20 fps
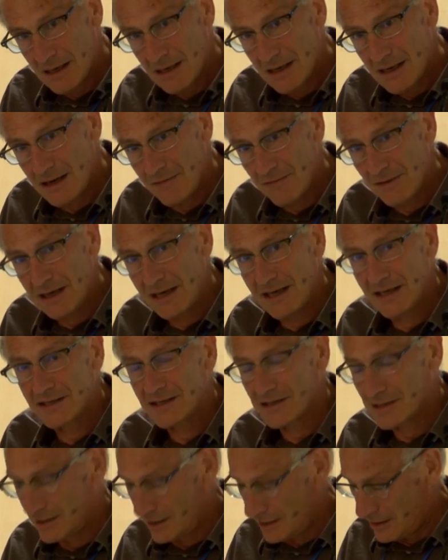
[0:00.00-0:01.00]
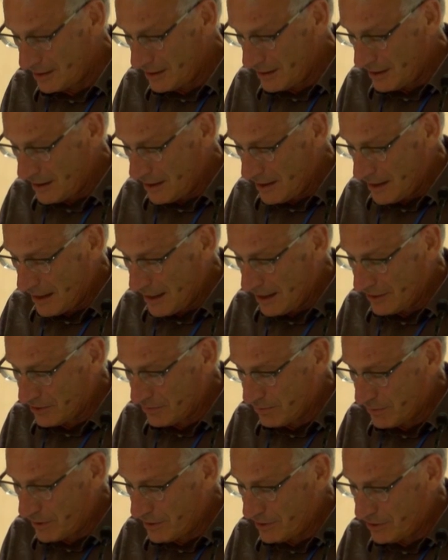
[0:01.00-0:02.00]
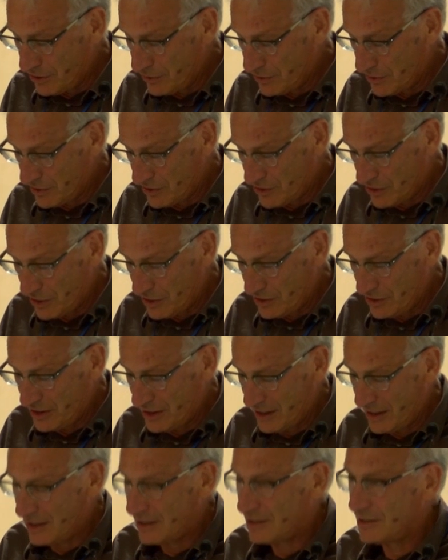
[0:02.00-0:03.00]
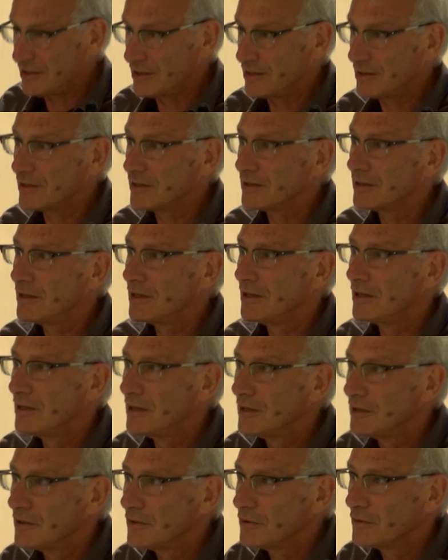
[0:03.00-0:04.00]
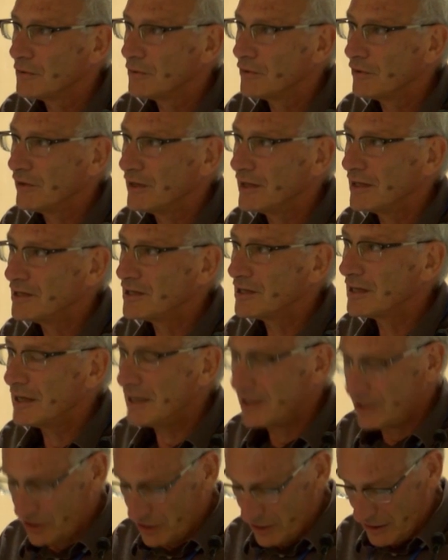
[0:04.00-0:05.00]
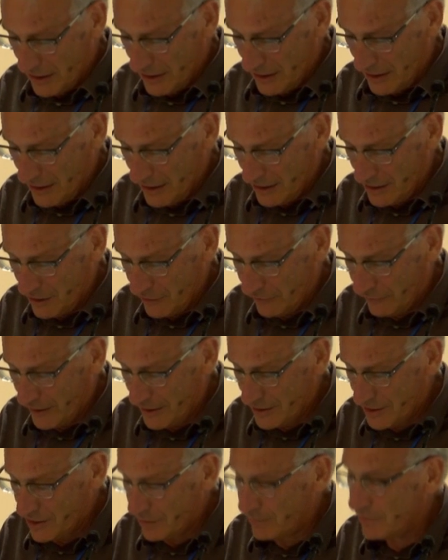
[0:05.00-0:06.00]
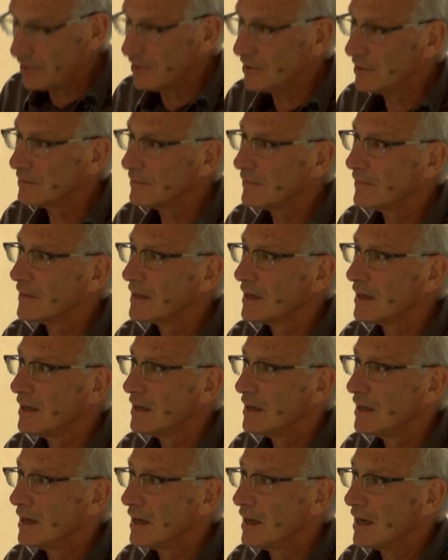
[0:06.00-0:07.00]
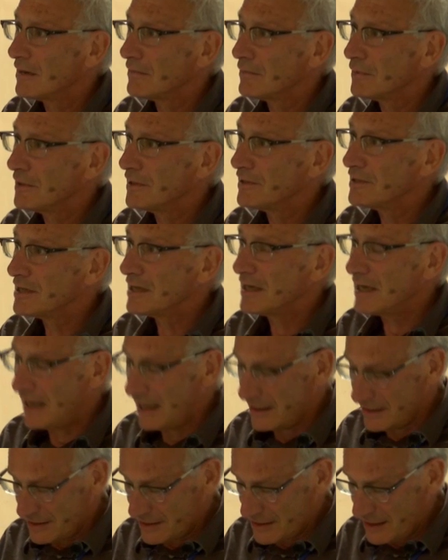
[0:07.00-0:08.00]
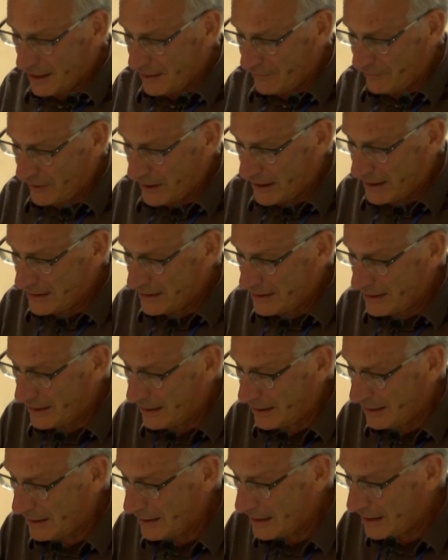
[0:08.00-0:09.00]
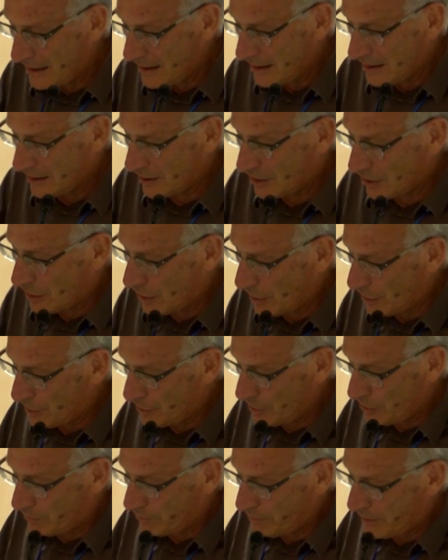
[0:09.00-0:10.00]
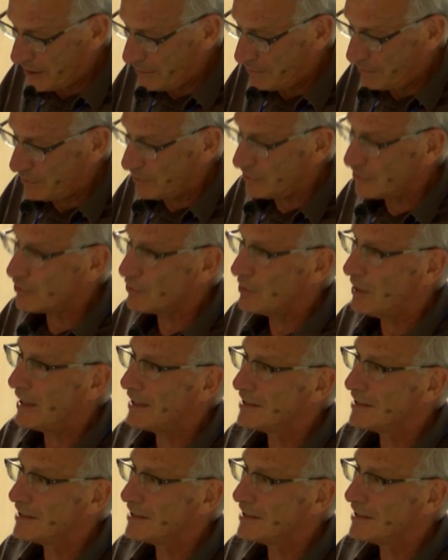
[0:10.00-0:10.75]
Nevertheless, anthropology was associated with the intellectually indefensible and politically unsavory idea that the colonial peoples were